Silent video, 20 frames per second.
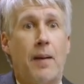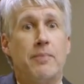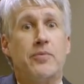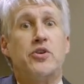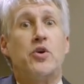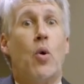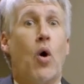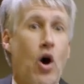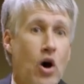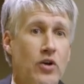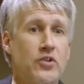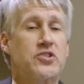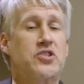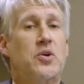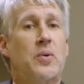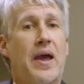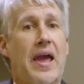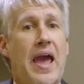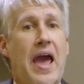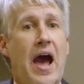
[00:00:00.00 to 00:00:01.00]
you
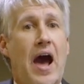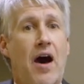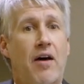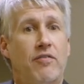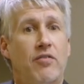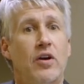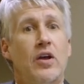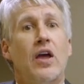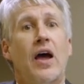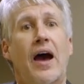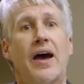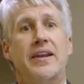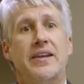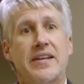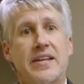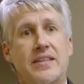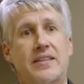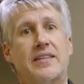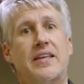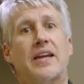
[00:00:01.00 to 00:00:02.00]
also have a
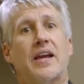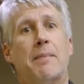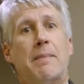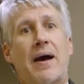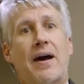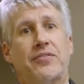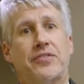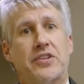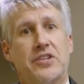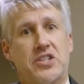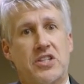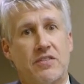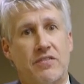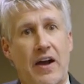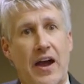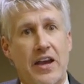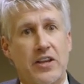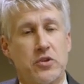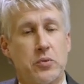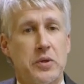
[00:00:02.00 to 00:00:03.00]
neat thing about this
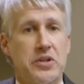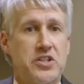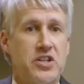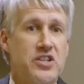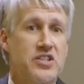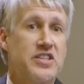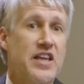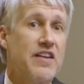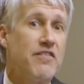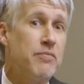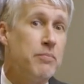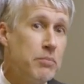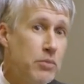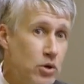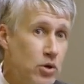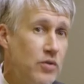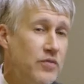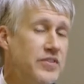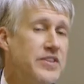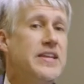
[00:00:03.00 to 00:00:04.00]
device, which is they've
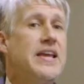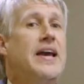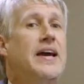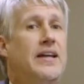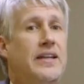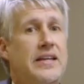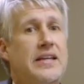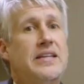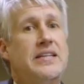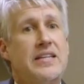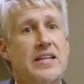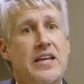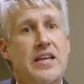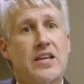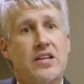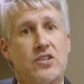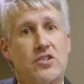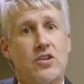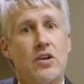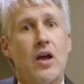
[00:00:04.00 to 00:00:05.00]
moved the
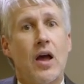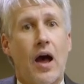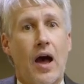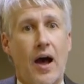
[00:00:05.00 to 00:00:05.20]
LEDs.